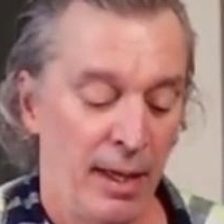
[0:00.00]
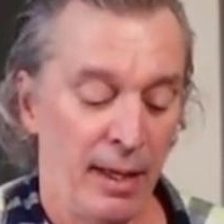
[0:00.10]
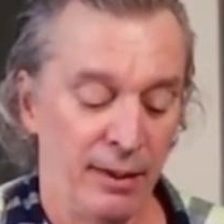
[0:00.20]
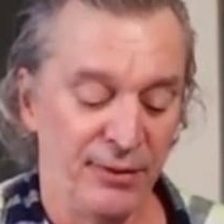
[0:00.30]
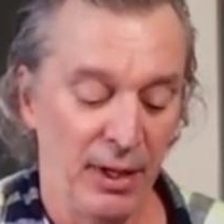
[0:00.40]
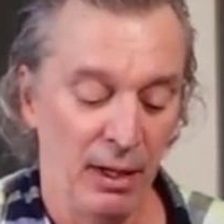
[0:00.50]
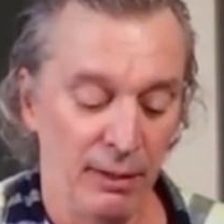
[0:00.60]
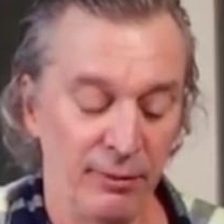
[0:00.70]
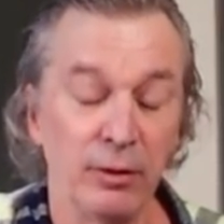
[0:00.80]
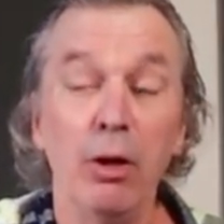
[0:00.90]
And
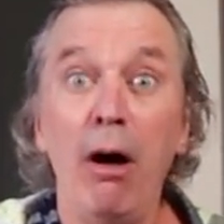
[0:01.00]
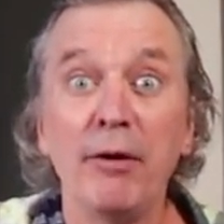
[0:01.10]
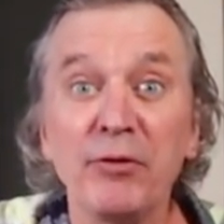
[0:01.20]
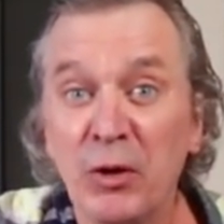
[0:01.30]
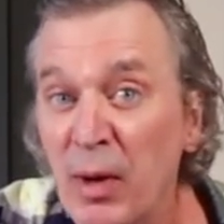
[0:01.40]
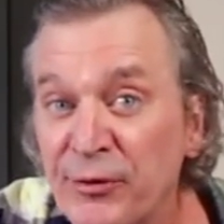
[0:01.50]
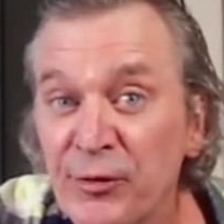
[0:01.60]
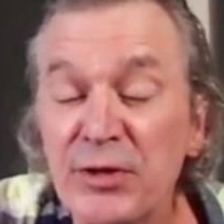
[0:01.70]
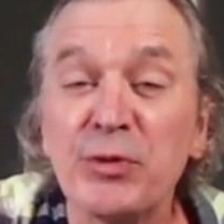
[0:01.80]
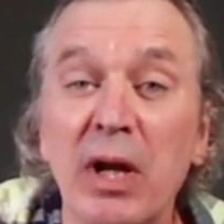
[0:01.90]
uh, a lot of requests
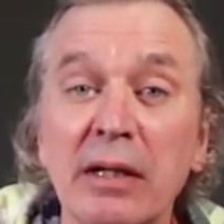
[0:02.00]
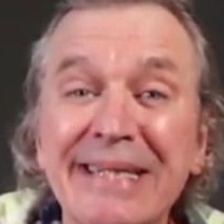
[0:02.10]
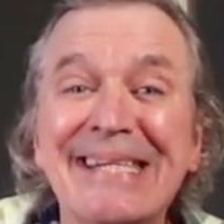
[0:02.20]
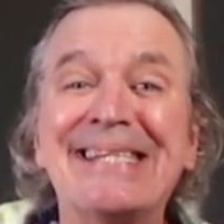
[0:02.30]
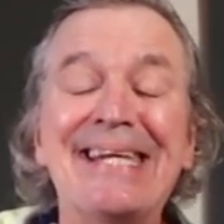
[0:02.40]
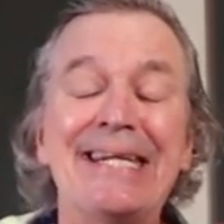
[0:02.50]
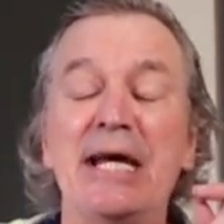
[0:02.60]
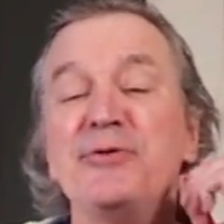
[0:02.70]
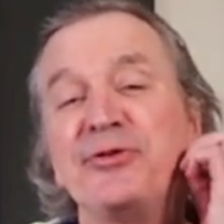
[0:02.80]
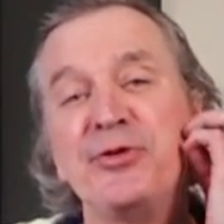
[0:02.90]
for this one. I'd like to send it
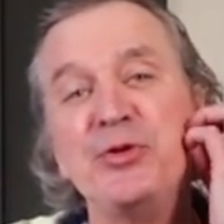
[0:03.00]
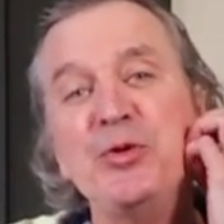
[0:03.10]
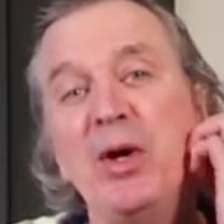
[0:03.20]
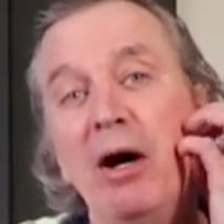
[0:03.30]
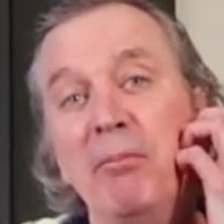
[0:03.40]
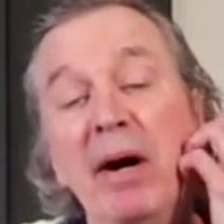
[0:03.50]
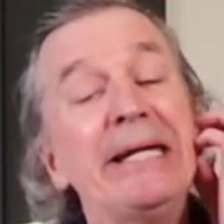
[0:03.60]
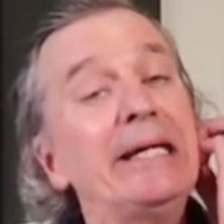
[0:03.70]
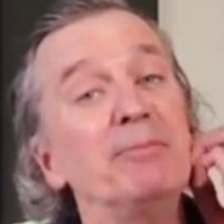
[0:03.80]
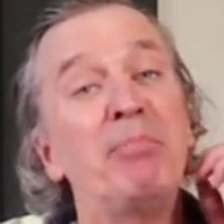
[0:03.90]
out to uh,
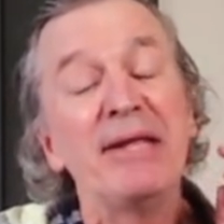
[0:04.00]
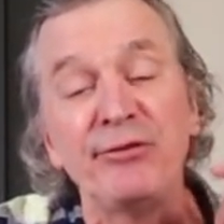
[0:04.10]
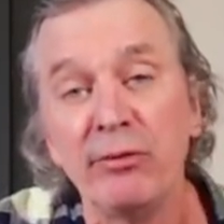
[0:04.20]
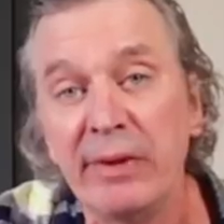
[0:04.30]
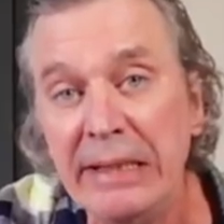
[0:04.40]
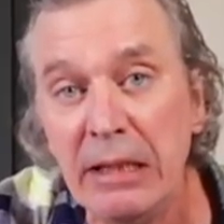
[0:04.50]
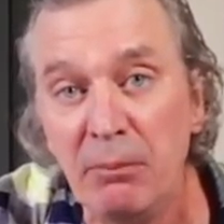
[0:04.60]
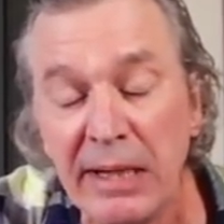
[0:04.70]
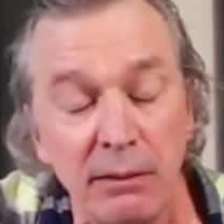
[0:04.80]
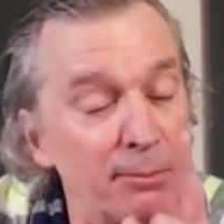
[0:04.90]
Mike in Pennsylvania,
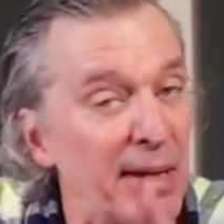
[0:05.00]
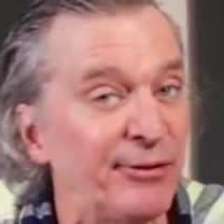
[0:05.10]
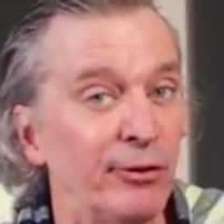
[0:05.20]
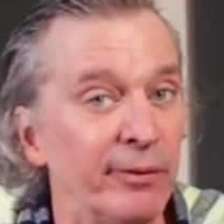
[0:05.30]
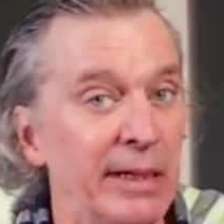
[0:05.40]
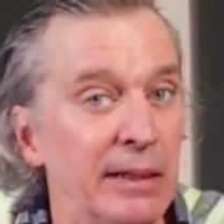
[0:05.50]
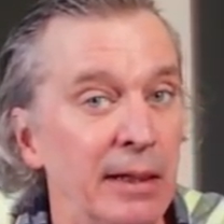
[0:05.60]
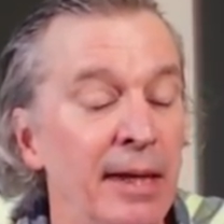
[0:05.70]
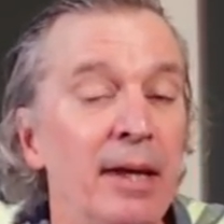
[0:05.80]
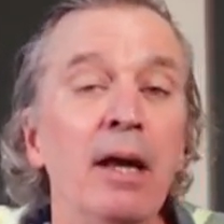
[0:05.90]
Michael in
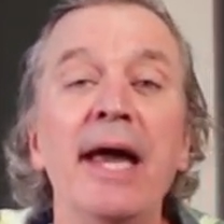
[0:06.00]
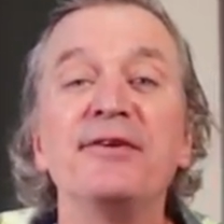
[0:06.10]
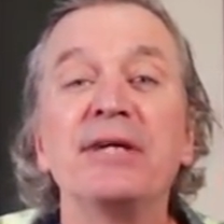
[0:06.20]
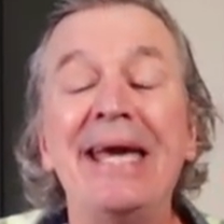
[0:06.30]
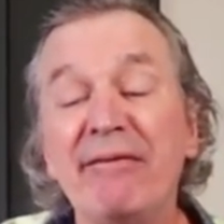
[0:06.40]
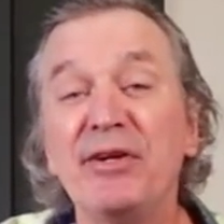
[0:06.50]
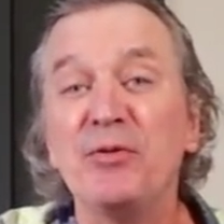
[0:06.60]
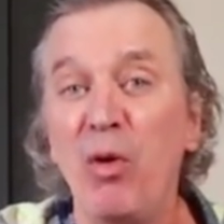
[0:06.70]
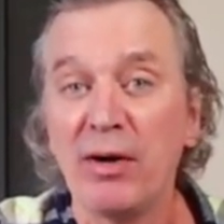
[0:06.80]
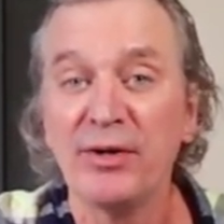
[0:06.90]
Pennsylvania, and to Kevin
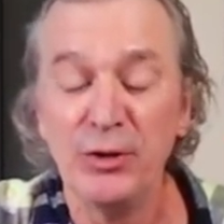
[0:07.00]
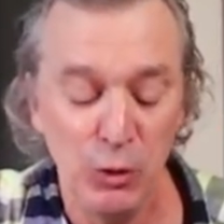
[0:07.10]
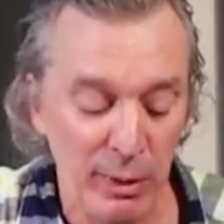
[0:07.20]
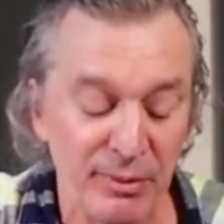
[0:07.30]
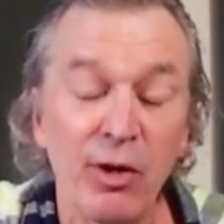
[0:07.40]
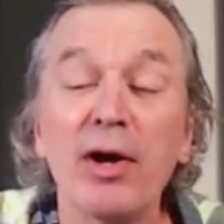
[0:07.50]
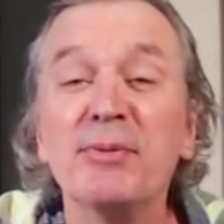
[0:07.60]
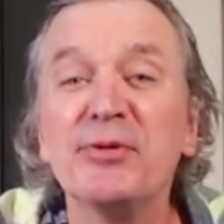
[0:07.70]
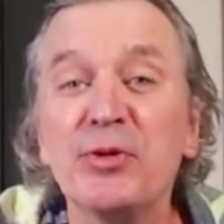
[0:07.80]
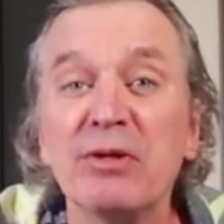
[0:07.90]
in Waterloo. We've been
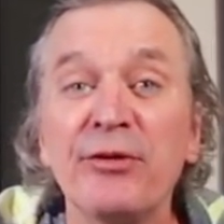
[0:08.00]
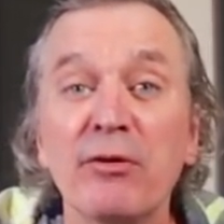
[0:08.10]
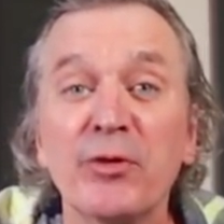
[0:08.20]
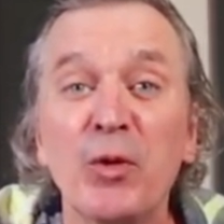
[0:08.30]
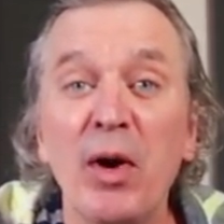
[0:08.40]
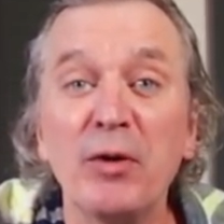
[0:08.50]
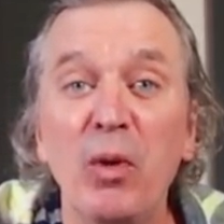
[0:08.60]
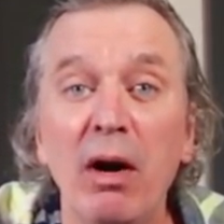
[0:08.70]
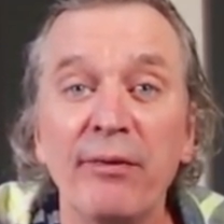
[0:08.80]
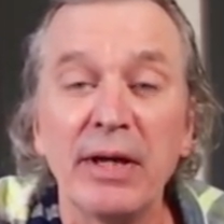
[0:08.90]
talking about doing this song for quite a
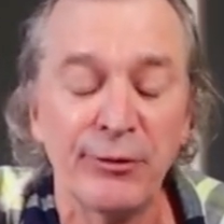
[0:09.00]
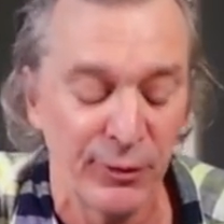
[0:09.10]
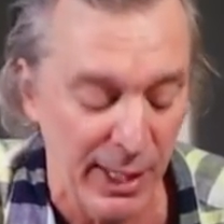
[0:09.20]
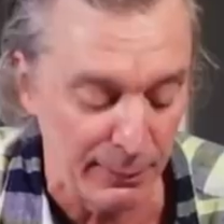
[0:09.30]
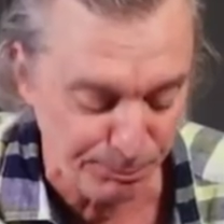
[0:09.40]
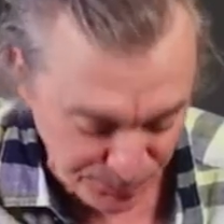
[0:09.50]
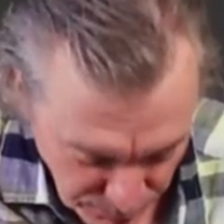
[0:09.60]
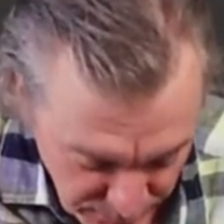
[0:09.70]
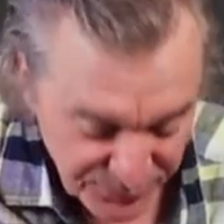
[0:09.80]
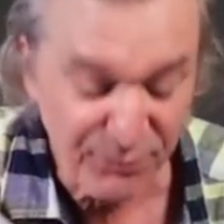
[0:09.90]
while. Thanks for that.
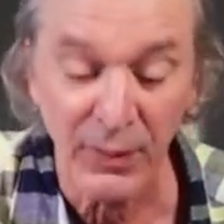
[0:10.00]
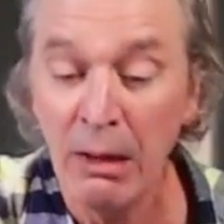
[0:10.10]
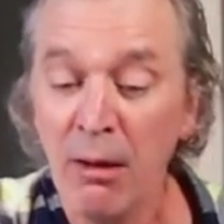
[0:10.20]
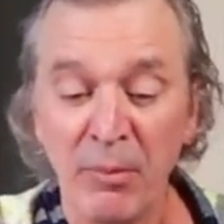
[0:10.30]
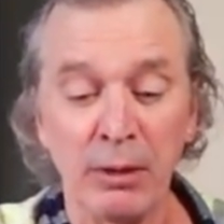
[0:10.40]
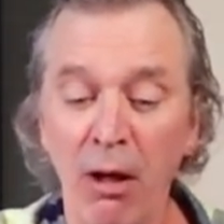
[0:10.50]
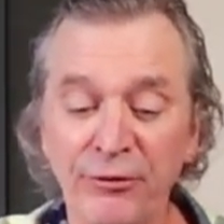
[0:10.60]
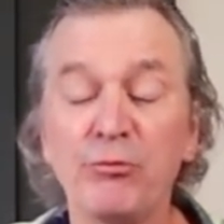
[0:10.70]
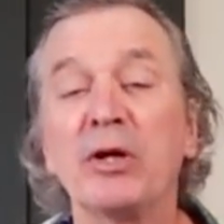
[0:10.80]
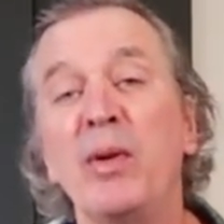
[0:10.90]
But
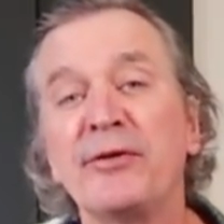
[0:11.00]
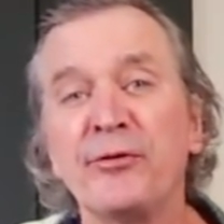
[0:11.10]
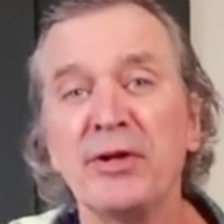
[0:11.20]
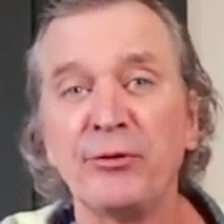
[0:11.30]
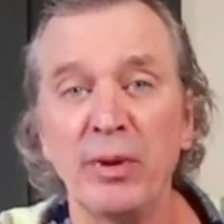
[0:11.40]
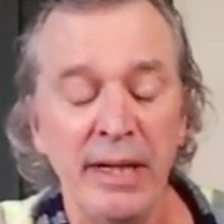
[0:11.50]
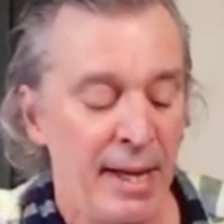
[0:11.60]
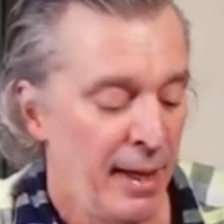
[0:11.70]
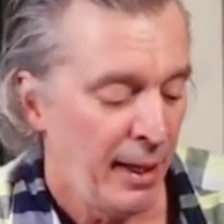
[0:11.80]
lots of requests for this one.